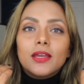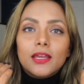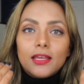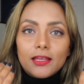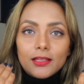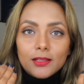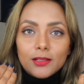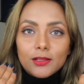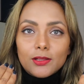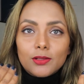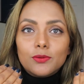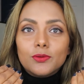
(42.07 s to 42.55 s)

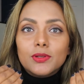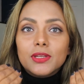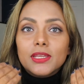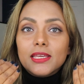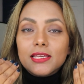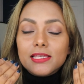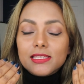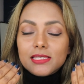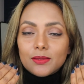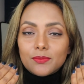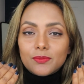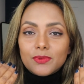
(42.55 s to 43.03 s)

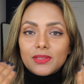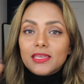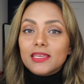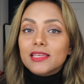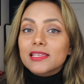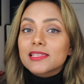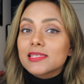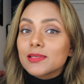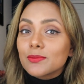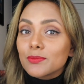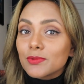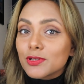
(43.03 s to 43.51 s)
including something
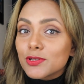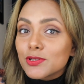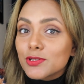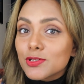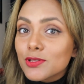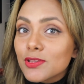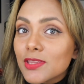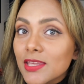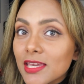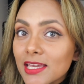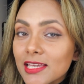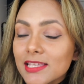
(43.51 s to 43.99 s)
similar to
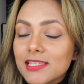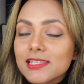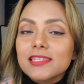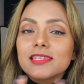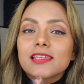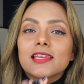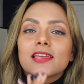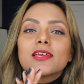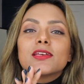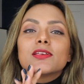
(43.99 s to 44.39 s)
this.